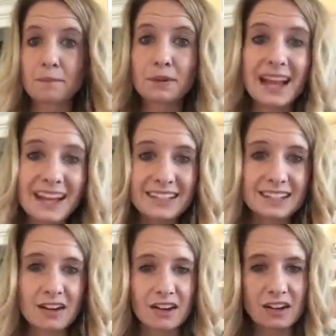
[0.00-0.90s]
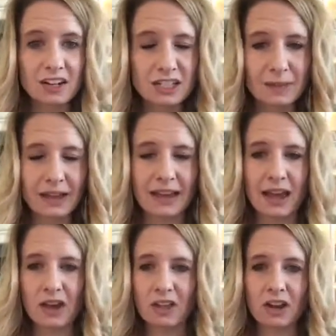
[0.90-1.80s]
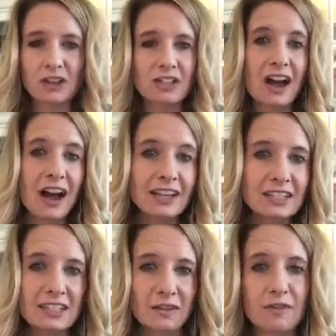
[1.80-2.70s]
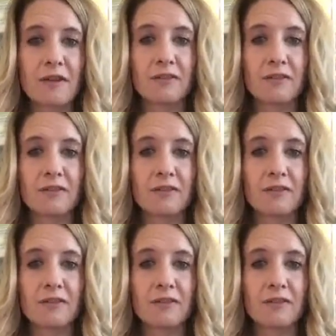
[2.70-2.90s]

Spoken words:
Plus, on demand now, there are tons of